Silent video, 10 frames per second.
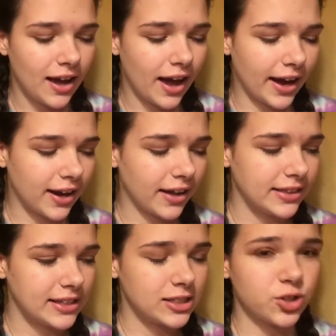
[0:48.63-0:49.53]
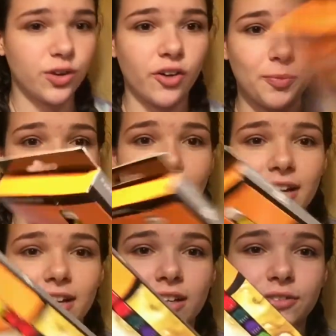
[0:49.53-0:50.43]
I got this
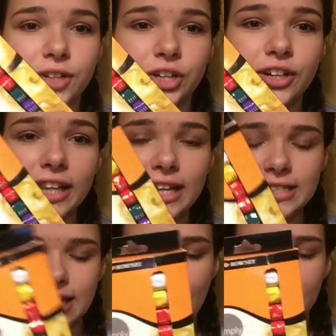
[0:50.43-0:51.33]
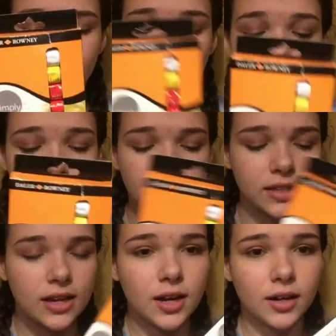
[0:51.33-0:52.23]
12-pack of acrylics, and it was